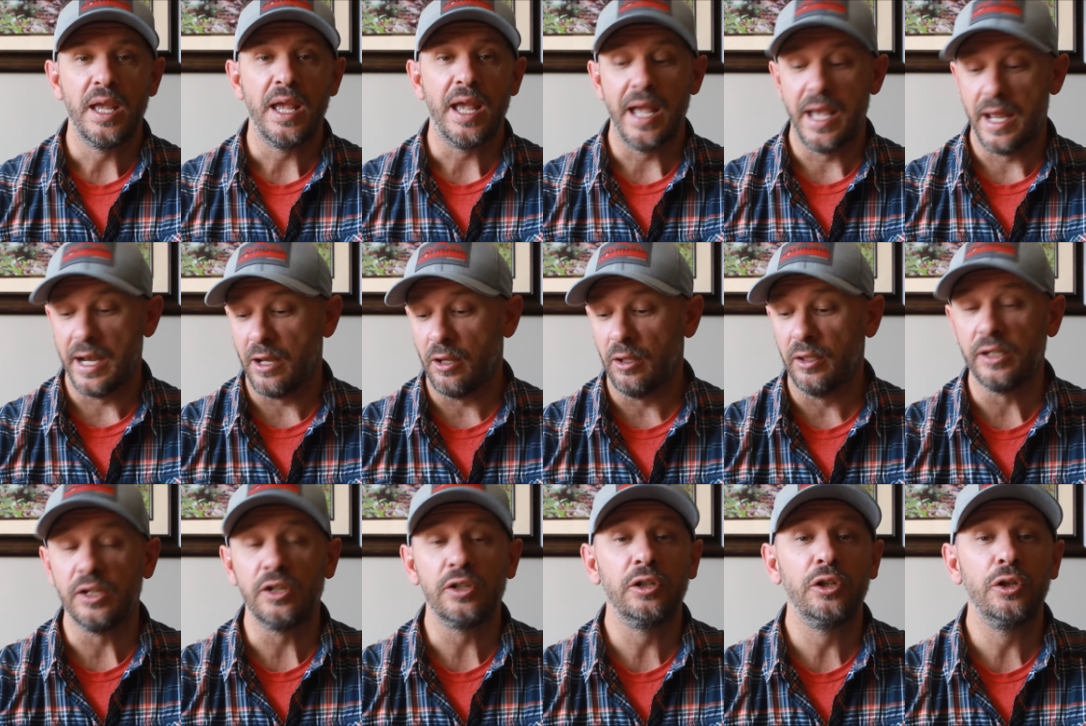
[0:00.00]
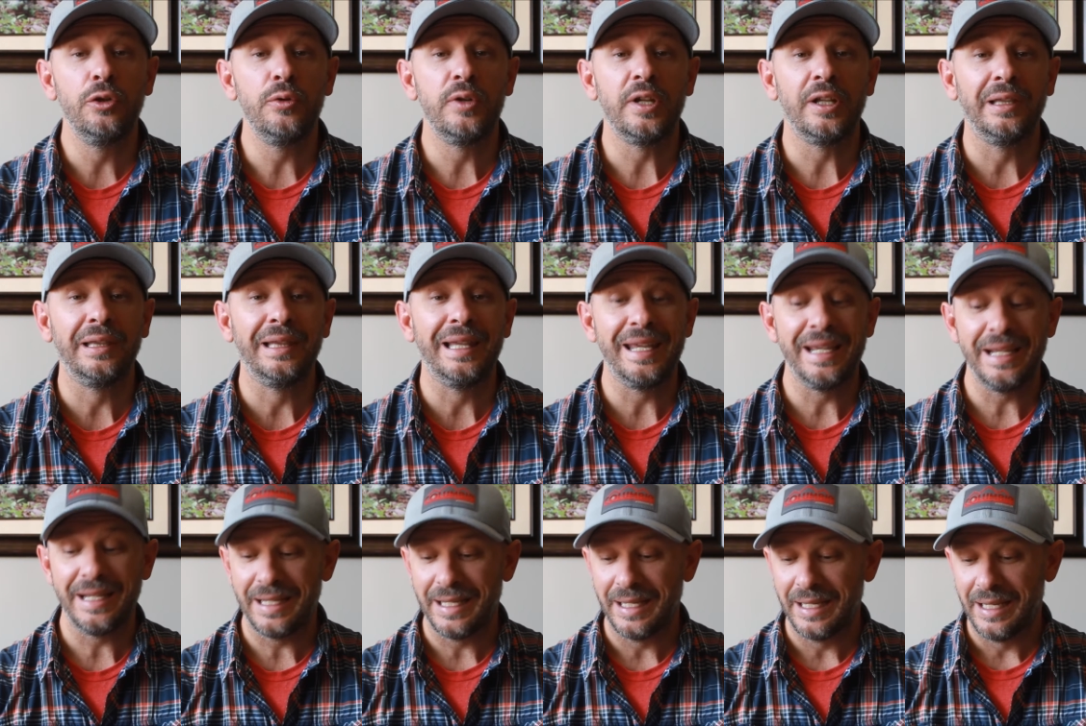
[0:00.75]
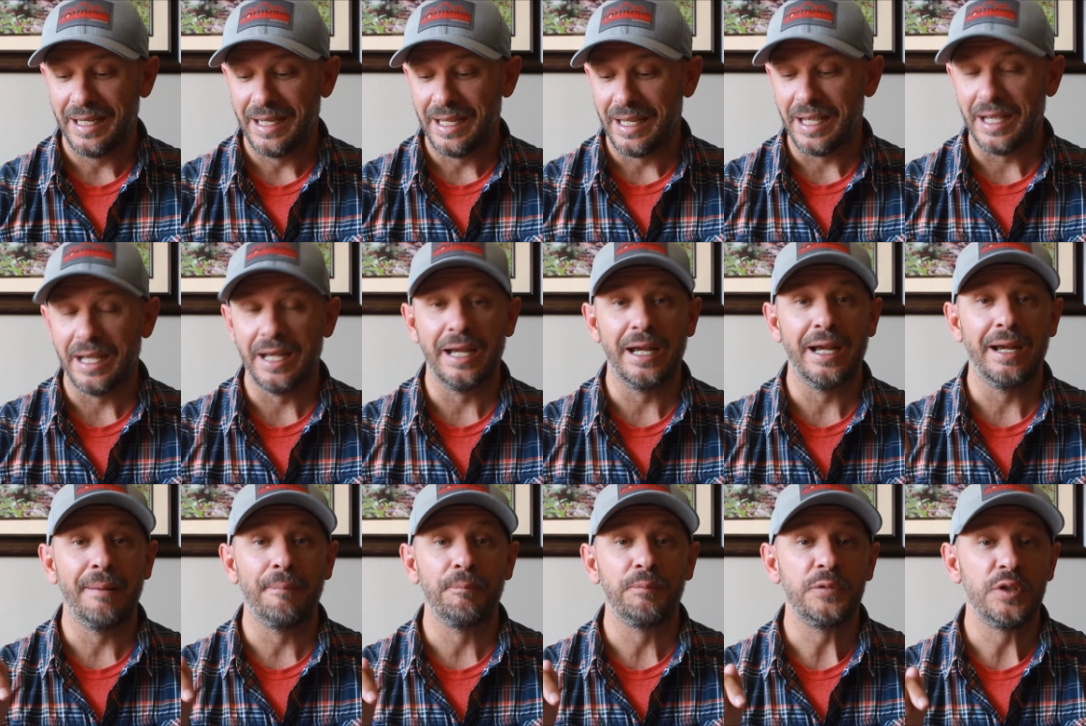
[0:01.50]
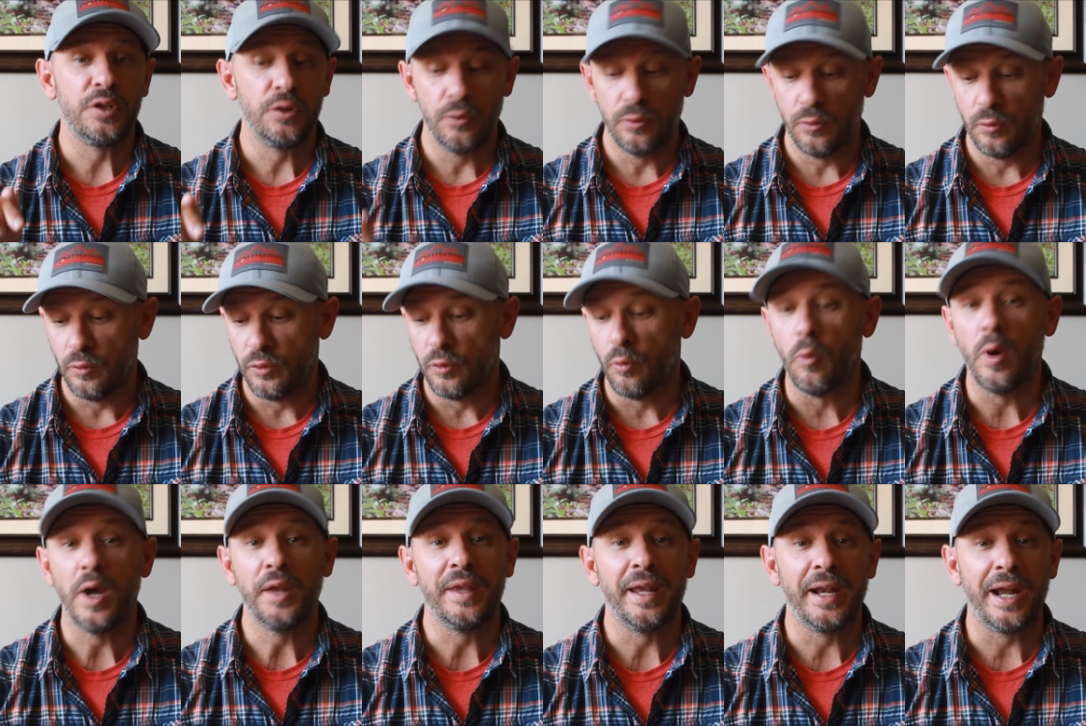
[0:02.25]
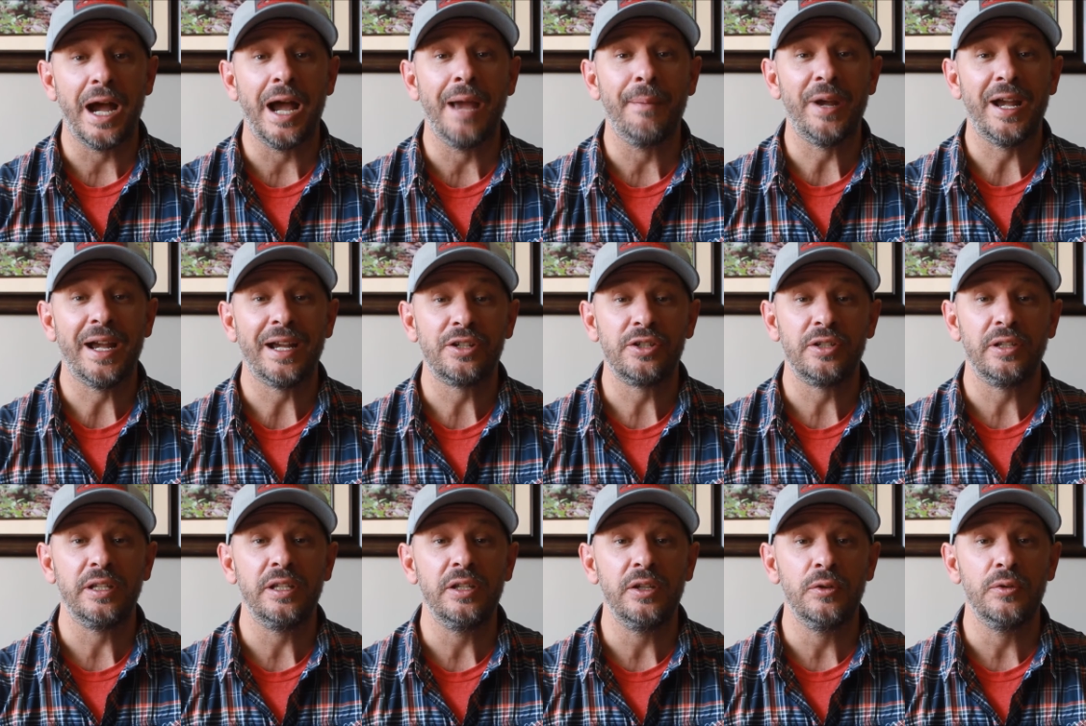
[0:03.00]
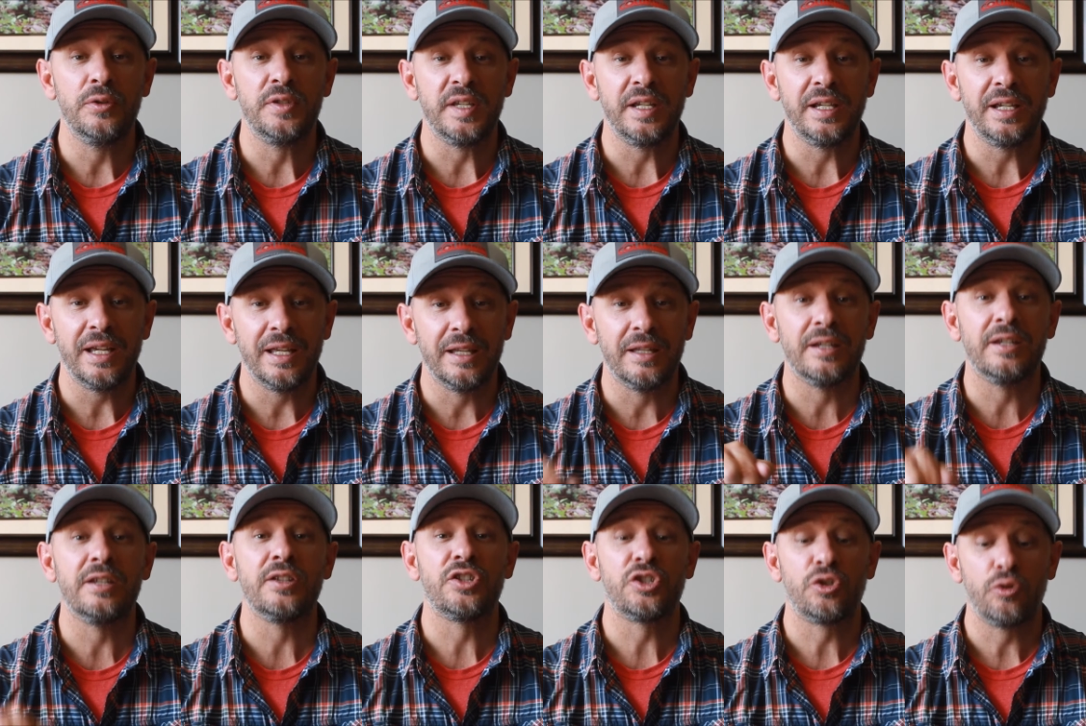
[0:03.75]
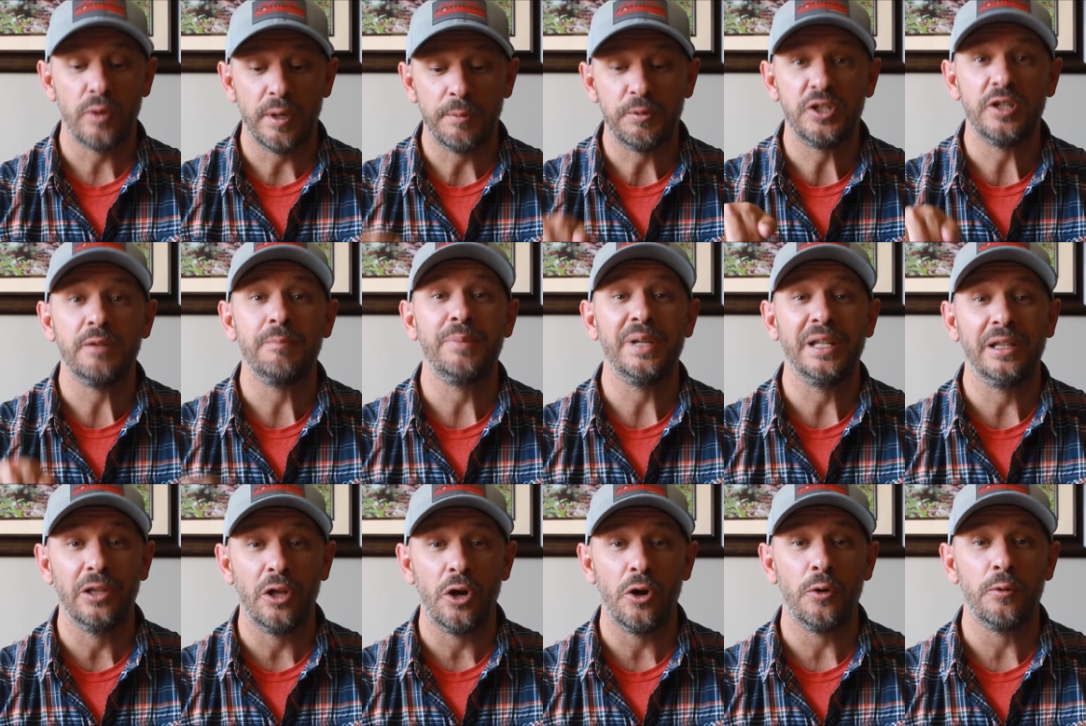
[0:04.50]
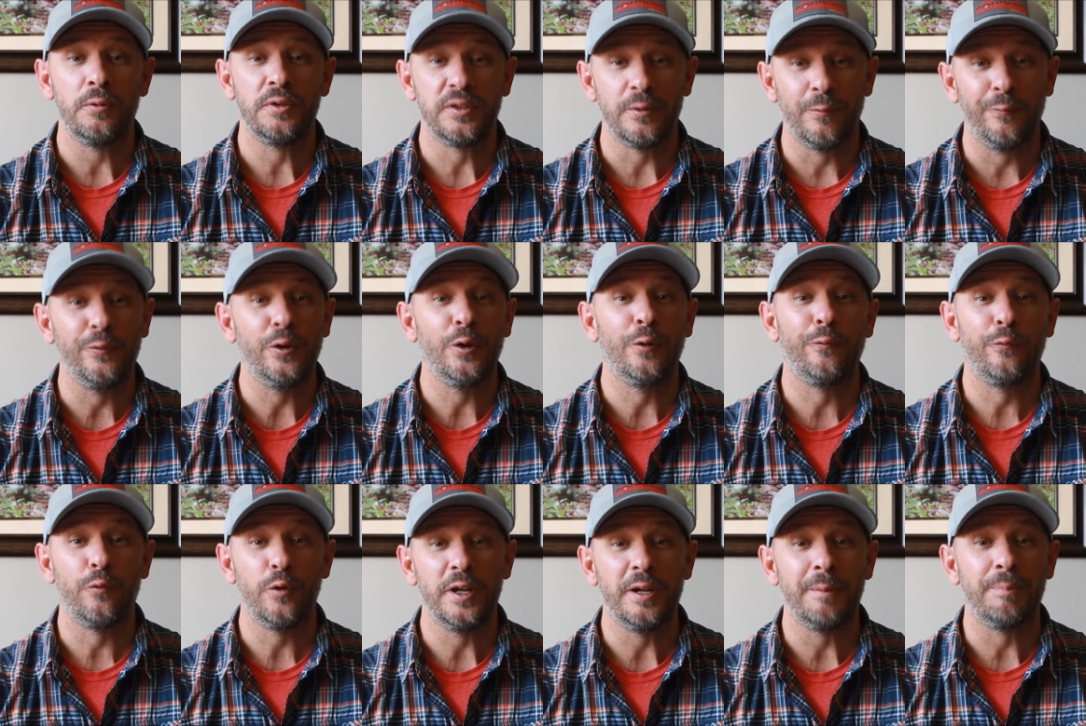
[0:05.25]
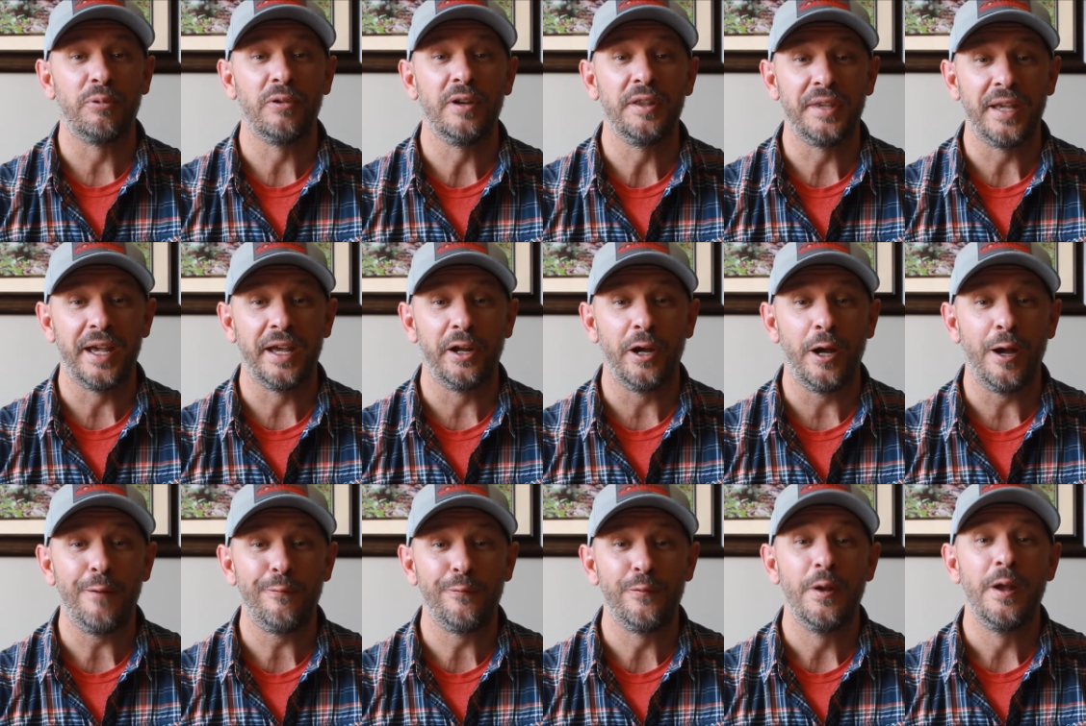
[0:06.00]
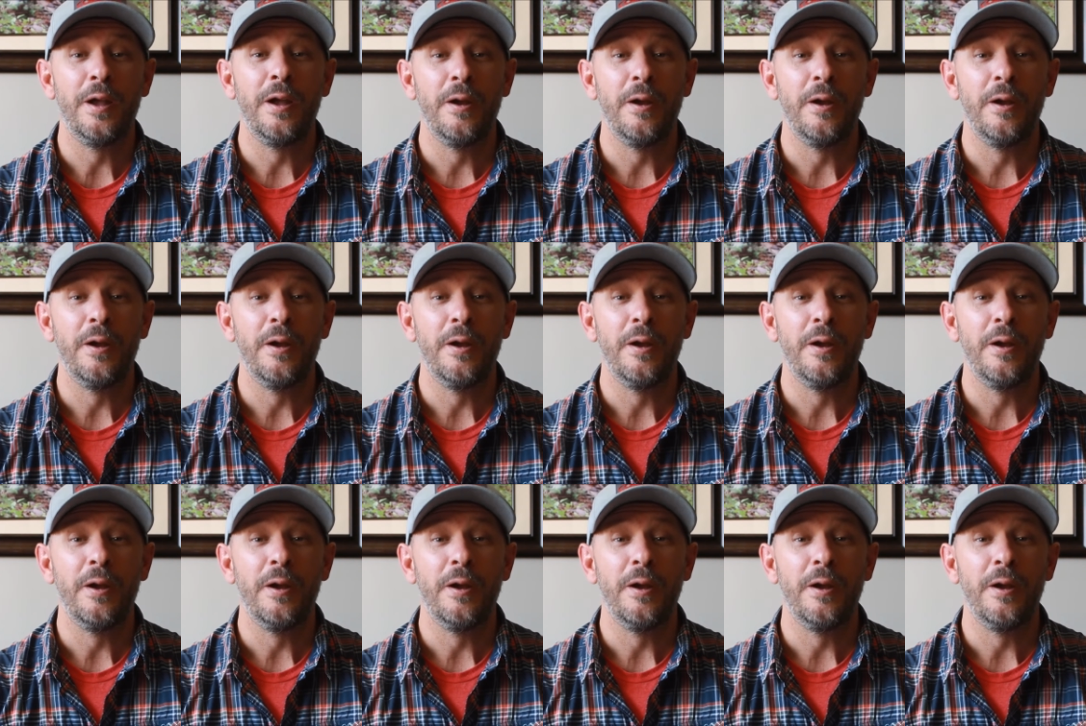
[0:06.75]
and I'll include a link um, to the one that I'm actually using in the description below. So feel free to print that off